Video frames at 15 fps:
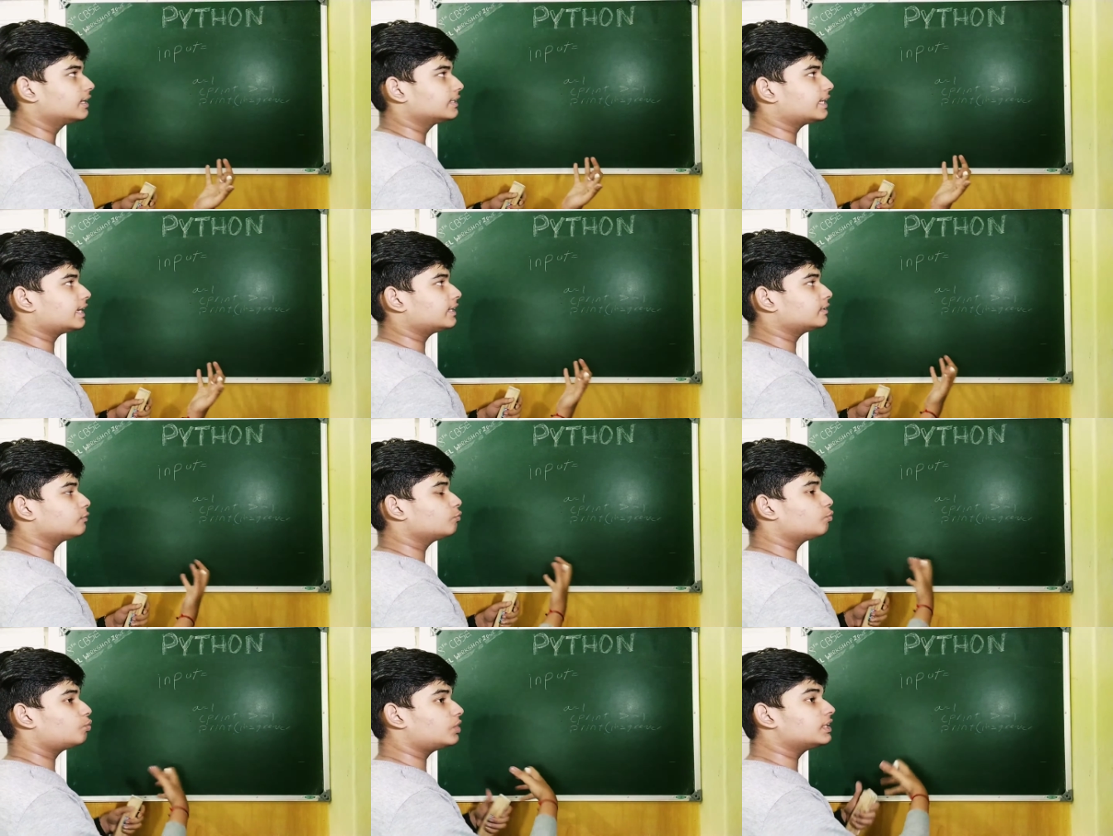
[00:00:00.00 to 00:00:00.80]
Then
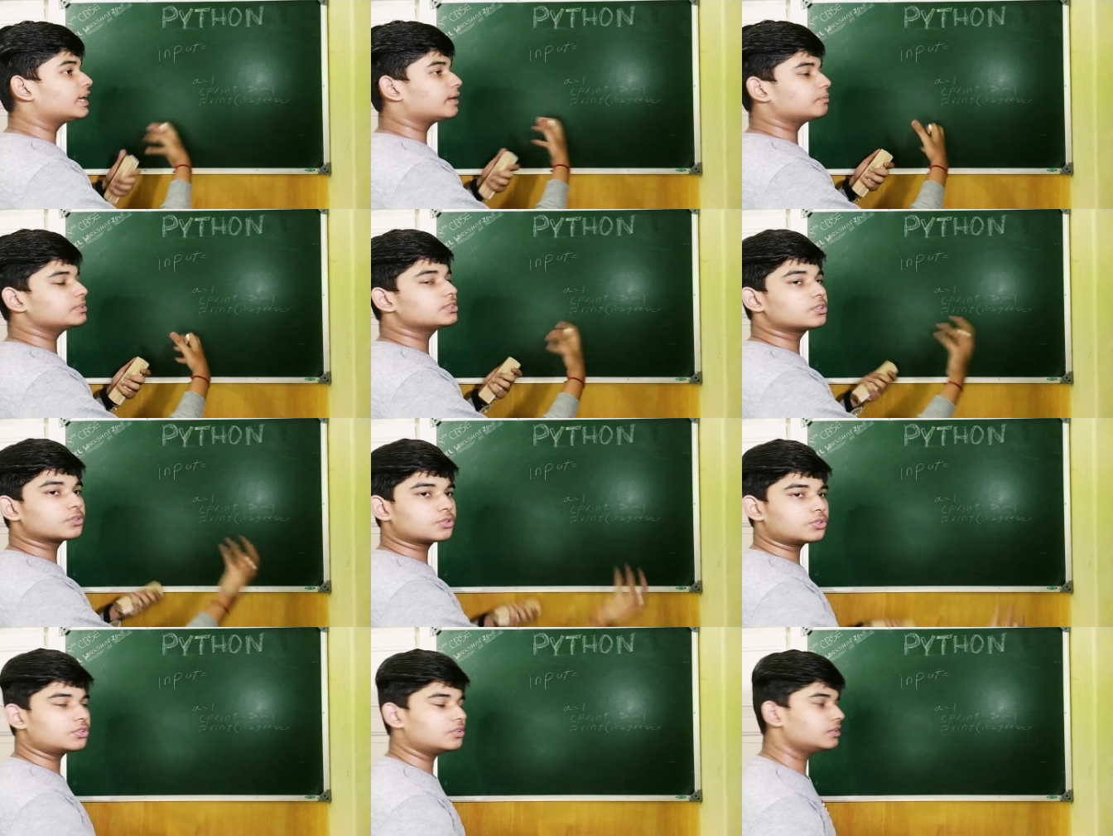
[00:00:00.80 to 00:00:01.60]
what happens to
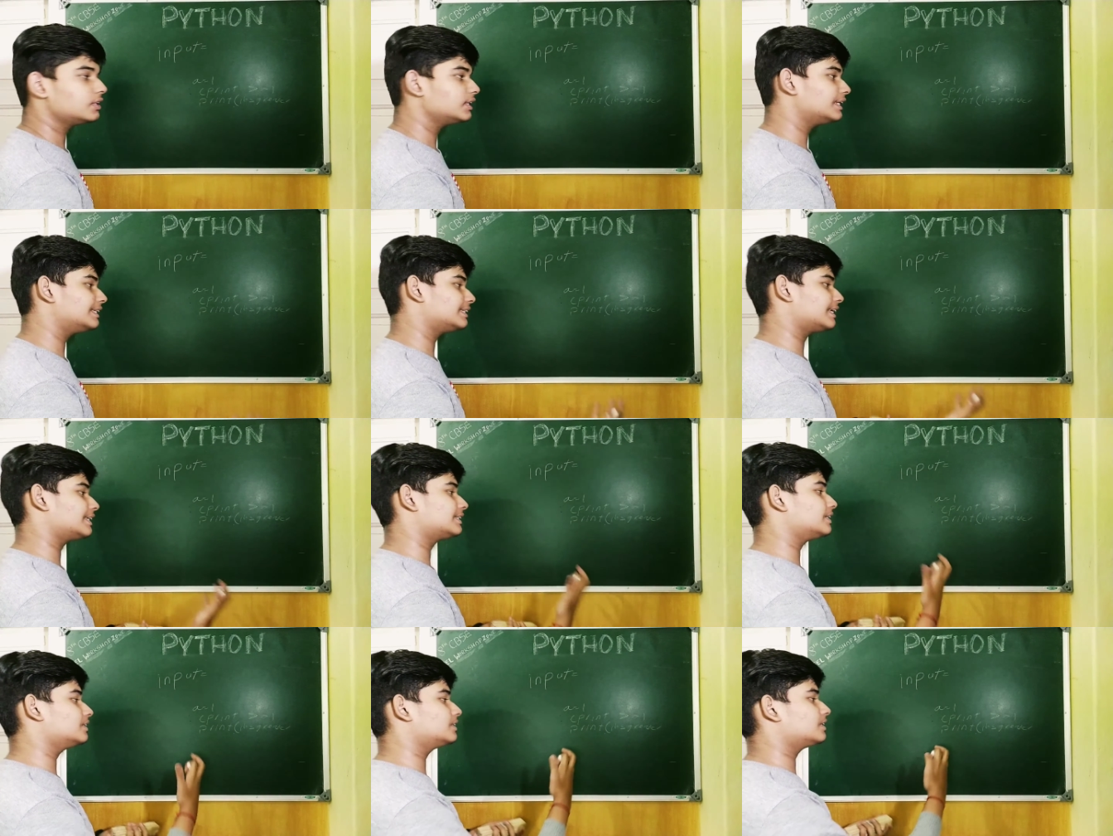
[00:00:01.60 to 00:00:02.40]
the code is
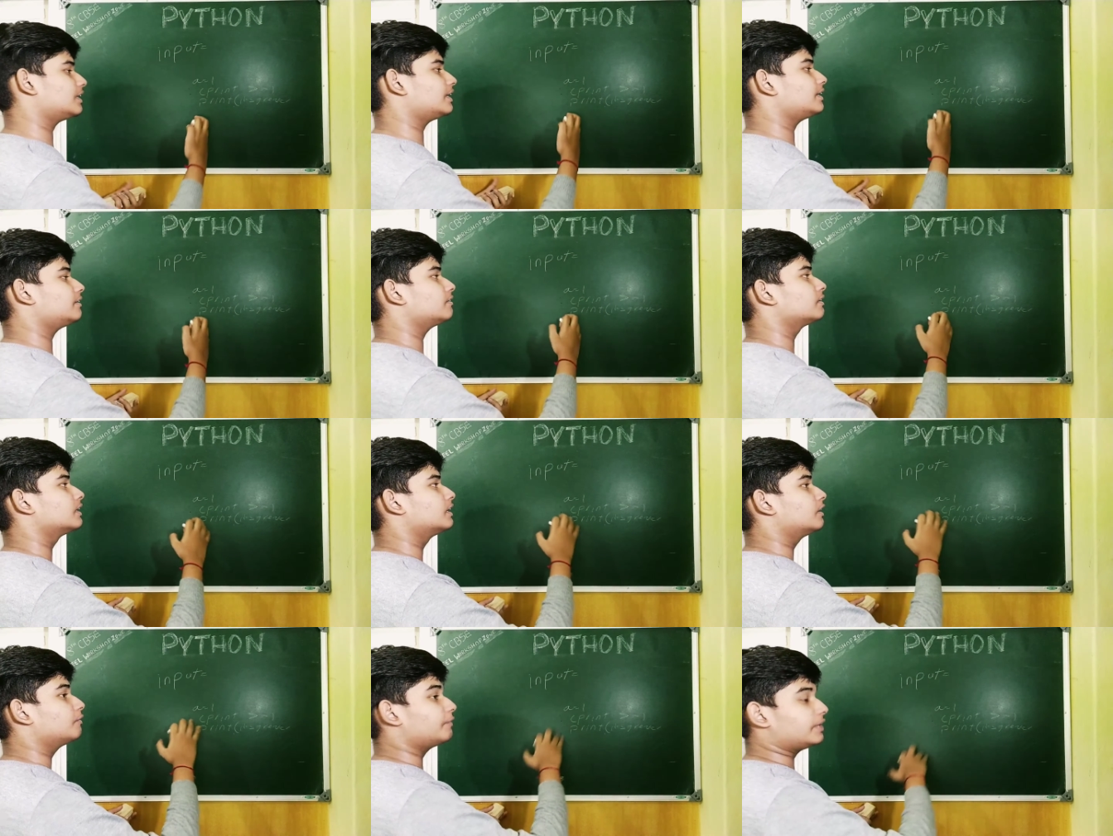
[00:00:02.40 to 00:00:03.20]
essentially
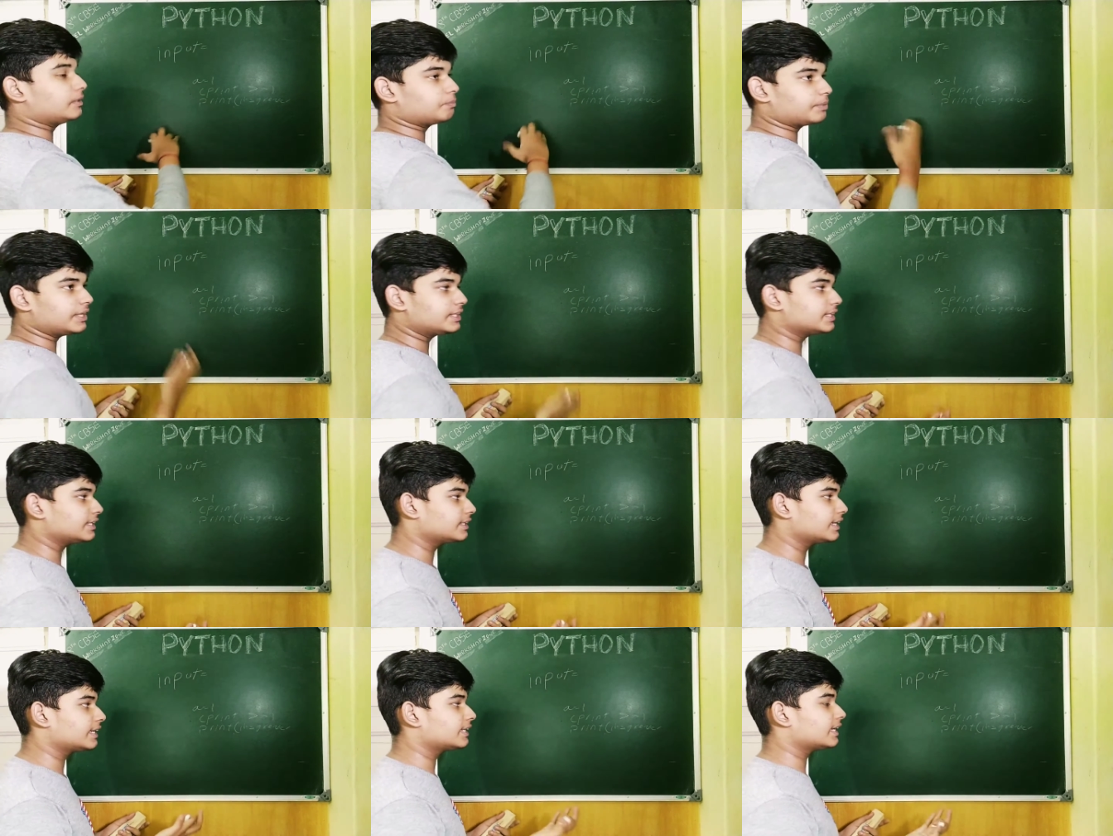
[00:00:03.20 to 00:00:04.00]
when you print
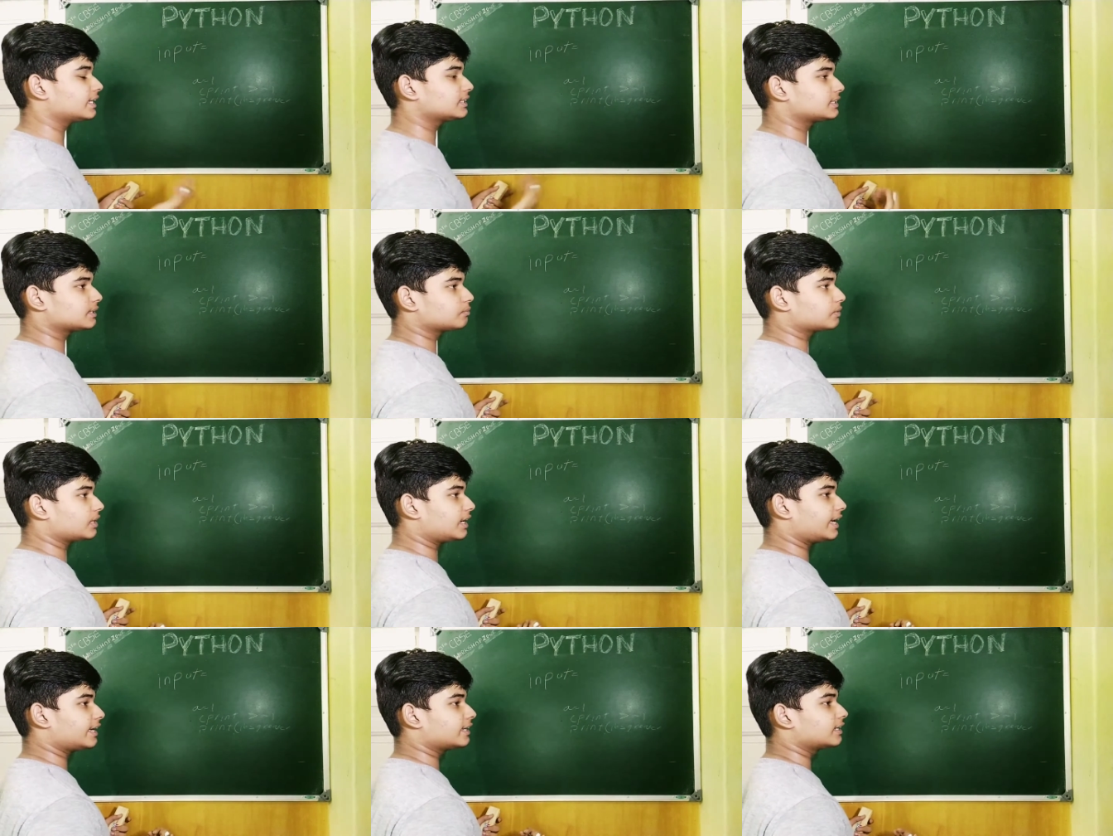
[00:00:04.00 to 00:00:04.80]
it, it asks
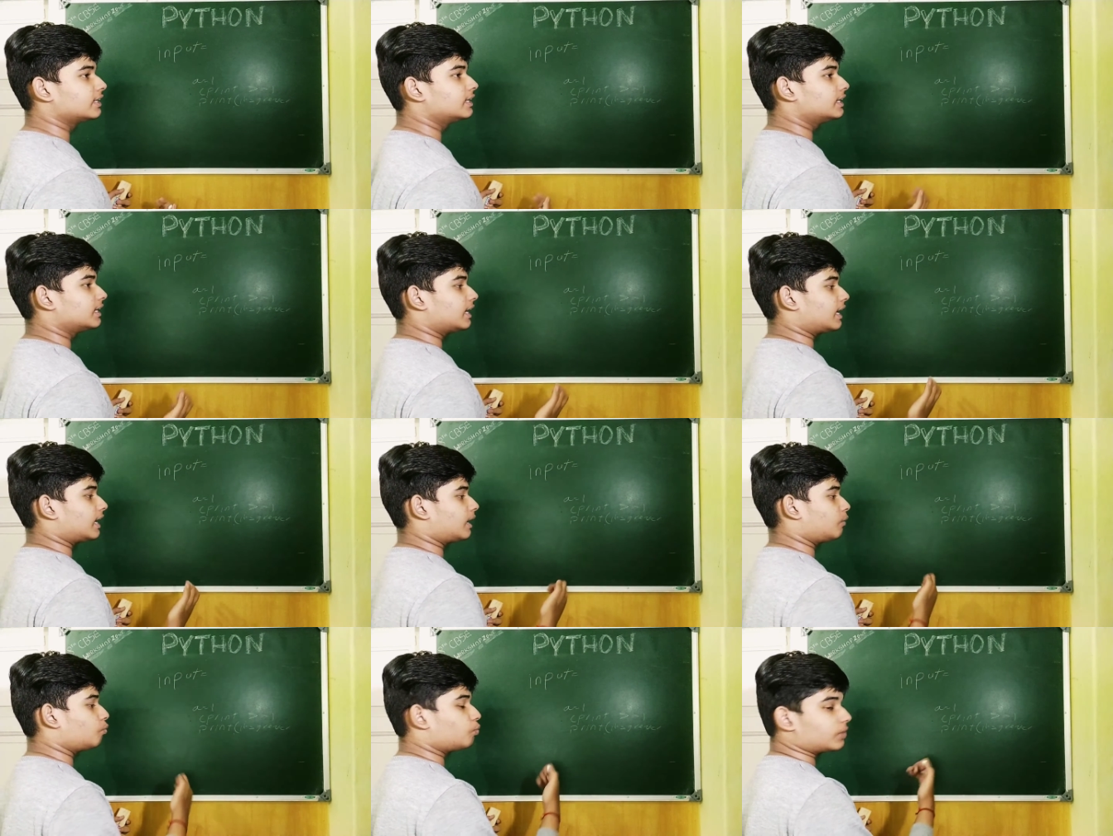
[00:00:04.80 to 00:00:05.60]
something like
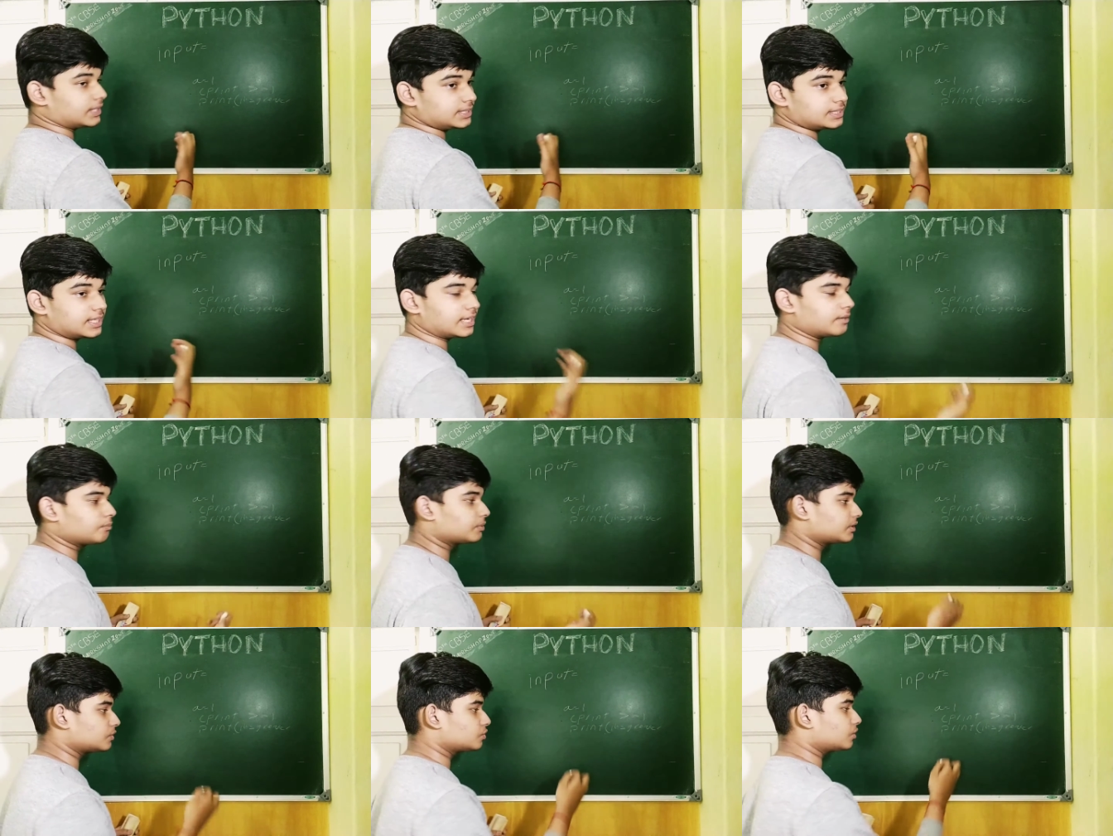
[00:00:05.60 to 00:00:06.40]
what is the number.